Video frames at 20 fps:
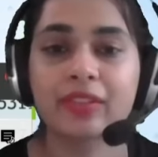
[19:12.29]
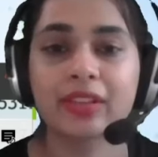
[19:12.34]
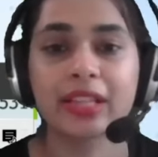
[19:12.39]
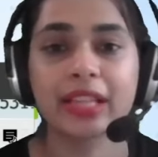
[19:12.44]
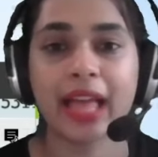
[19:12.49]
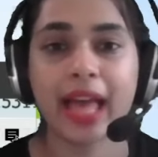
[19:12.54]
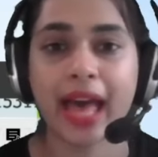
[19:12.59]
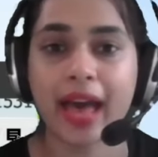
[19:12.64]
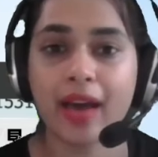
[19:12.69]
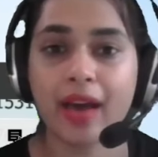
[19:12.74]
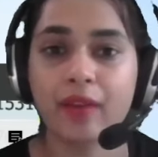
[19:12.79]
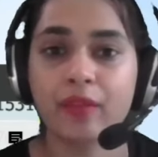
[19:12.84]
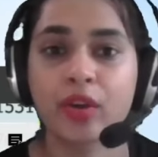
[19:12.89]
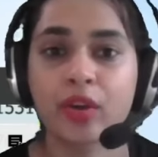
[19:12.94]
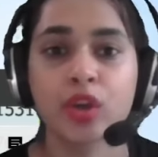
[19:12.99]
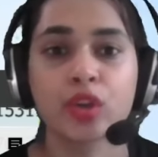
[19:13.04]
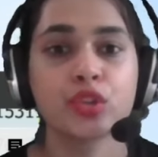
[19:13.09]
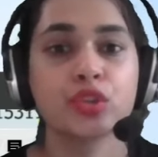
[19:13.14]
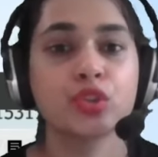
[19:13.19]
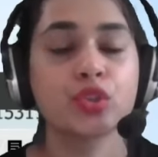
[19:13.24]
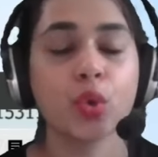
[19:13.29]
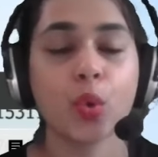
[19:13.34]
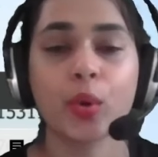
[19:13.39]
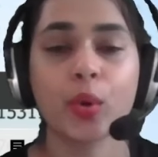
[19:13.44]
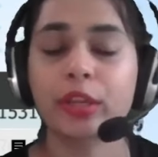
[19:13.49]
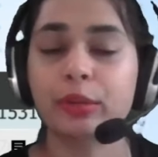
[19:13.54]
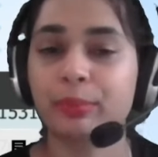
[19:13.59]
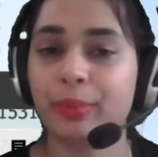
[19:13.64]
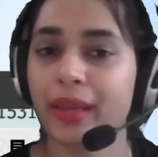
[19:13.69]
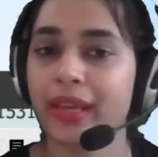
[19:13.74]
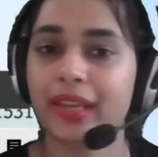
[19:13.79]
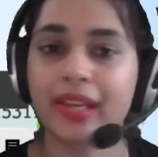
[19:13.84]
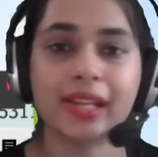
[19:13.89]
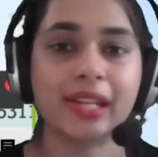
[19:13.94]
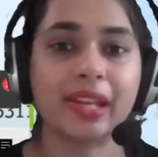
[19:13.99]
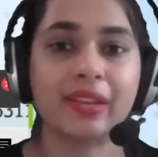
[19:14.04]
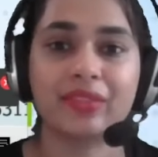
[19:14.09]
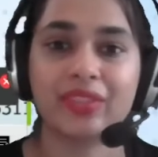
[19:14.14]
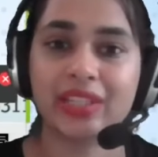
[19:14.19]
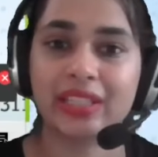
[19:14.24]
will have joint pain
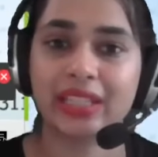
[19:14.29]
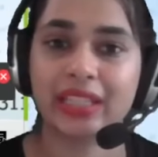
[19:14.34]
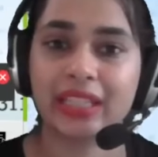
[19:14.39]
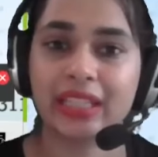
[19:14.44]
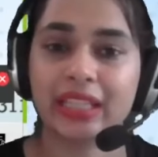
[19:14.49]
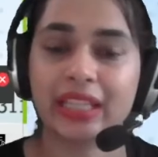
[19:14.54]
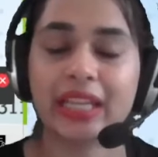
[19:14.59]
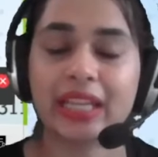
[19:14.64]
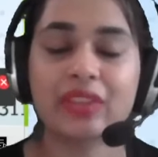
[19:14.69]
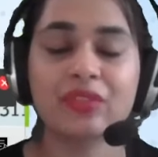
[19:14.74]
and everything,